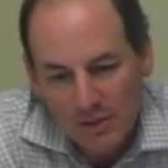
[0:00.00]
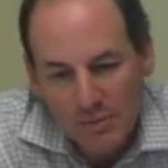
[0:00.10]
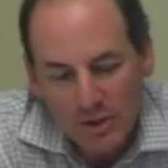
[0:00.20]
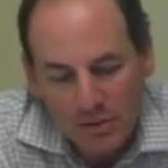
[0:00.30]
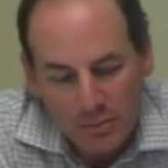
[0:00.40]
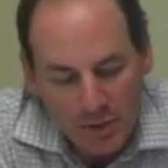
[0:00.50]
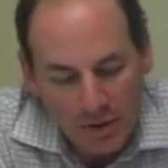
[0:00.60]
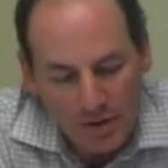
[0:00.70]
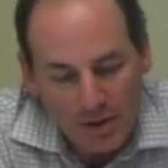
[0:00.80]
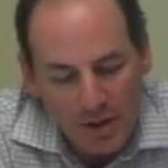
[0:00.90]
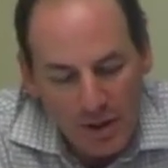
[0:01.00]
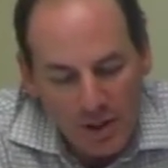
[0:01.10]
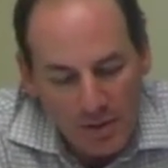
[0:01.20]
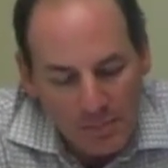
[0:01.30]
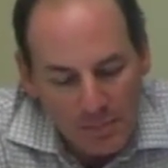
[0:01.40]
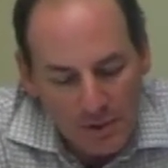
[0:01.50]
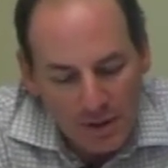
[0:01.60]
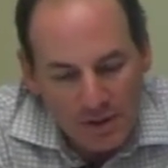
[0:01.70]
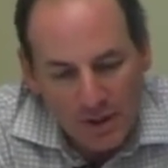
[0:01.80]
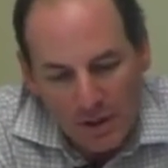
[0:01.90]
Menlo Park.
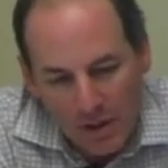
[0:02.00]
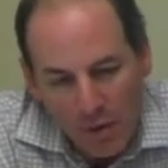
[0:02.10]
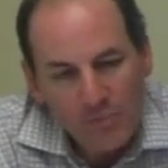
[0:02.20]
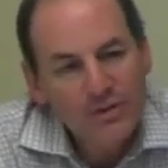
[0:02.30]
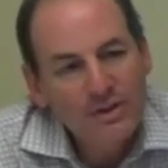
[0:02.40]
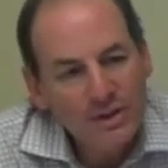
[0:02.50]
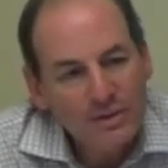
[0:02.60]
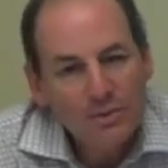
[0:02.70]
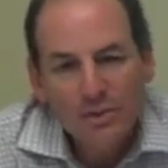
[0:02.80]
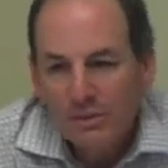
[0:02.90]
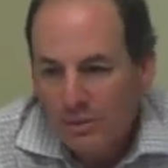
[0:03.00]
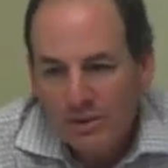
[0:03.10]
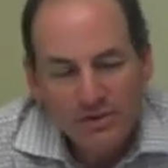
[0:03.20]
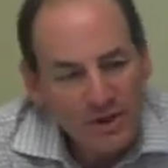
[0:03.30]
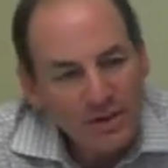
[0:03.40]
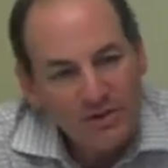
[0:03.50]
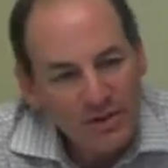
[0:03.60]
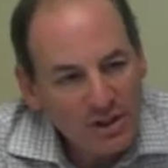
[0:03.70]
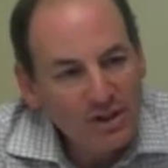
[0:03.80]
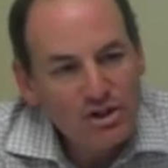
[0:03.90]
But hopefully we start
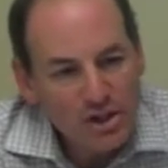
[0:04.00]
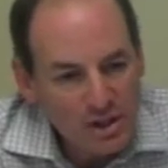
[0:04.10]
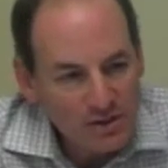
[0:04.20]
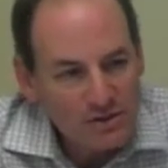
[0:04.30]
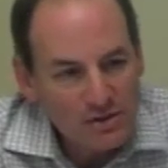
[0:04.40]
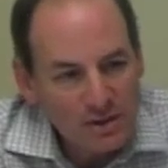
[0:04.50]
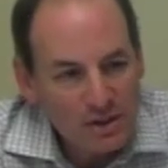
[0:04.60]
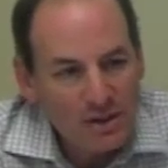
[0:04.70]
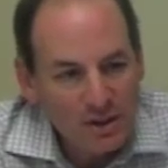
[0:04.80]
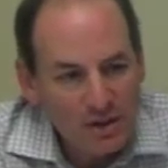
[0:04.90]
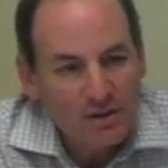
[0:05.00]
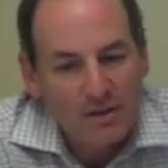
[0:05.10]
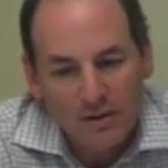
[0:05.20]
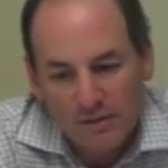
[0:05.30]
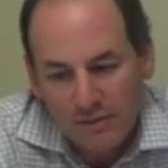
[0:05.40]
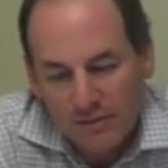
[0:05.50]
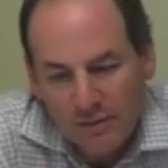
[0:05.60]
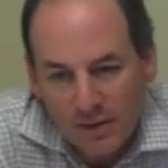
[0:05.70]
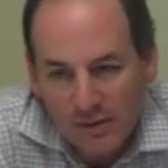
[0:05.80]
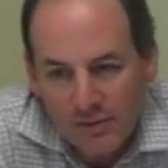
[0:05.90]
seeing a change
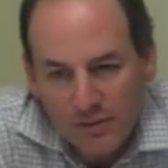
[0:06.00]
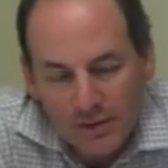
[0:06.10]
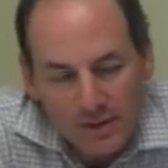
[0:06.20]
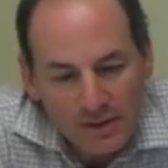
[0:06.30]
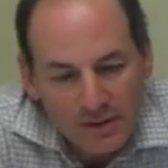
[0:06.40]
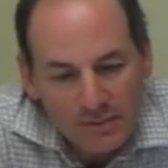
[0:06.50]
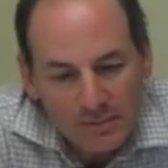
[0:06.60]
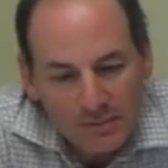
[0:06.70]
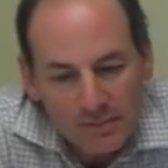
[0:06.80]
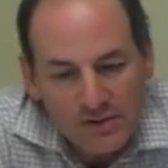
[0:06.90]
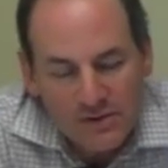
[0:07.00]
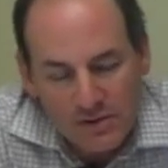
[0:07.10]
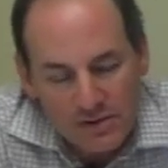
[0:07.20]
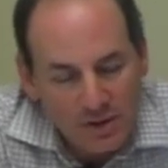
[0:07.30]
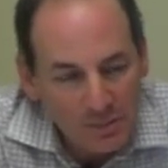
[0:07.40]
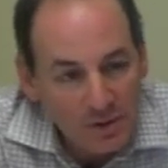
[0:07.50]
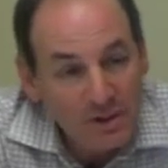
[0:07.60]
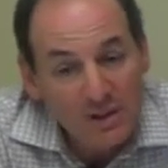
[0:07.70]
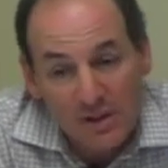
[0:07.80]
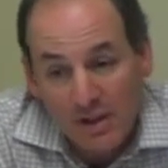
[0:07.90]
of businesses coming
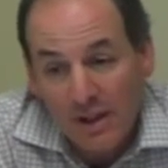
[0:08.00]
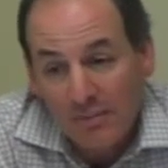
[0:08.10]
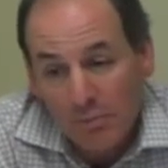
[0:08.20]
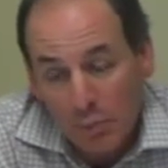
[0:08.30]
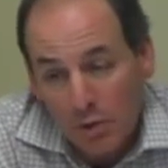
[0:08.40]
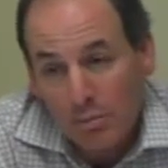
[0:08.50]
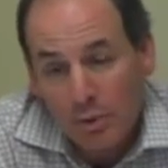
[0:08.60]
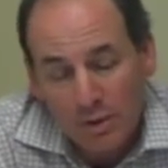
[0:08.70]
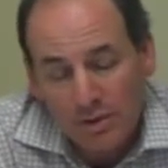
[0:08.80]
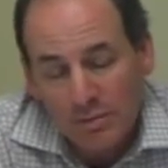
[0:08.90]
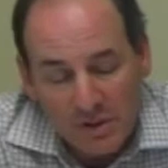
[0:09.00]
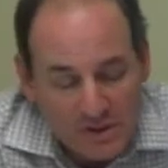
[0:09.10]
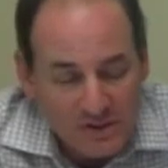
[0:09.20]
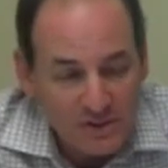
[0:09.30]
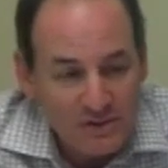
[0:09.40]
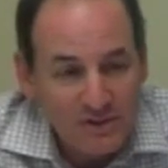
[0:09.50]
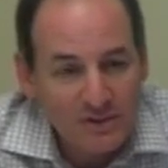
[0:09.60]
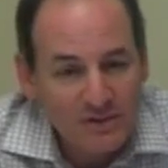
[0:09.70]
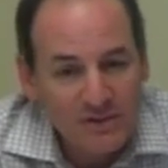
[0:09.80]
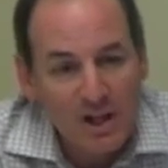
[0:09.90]
in, and more importantly, businesses
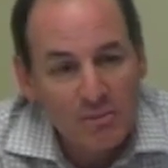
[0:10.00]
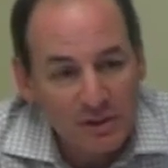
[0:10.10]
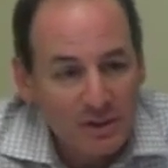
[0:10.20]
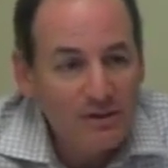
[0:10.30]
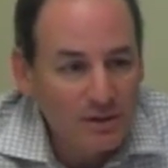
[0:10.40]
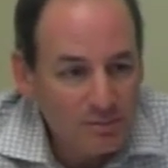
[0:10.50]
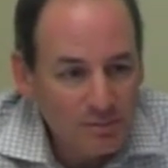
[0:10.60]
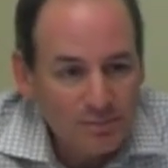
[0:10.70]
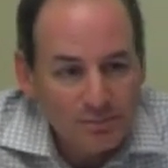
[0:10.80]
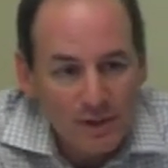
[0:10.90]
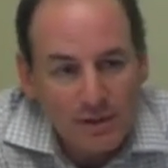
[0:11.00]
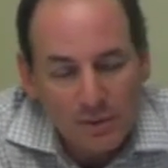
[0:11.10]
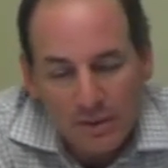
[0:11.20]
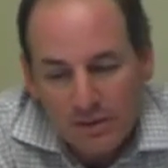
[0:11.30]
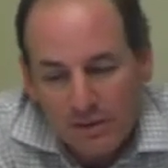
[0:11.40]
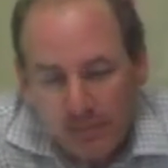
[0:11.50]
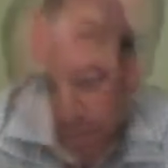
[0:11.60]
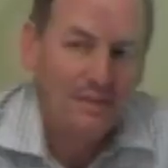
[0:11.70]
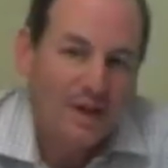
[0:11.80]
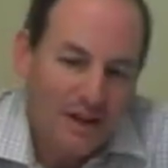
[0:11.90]
stop leaving Palo Alto.